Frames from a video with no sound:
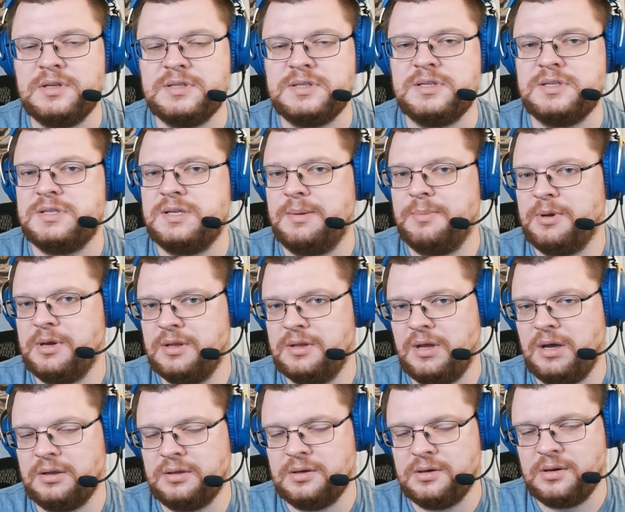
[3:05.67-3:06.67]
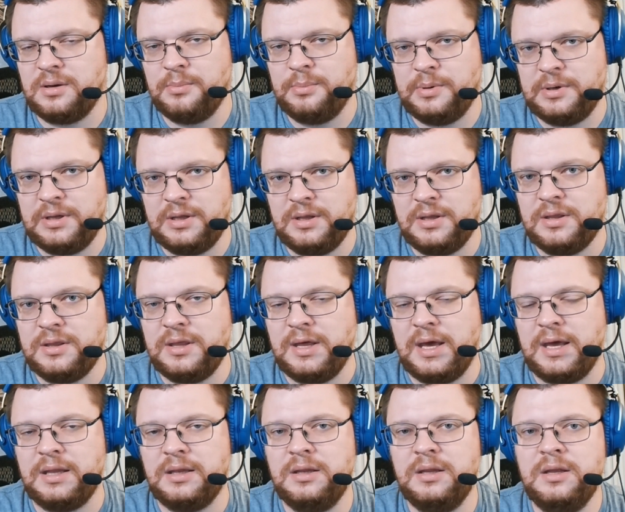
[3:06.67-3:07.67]
It's a semiconductor company
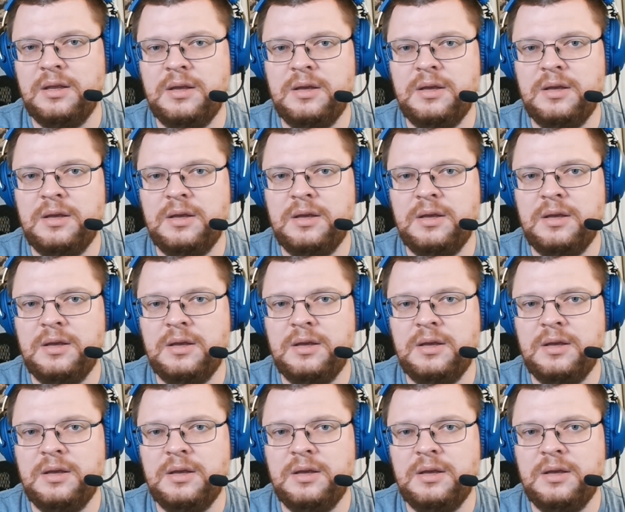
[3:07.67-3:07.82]
that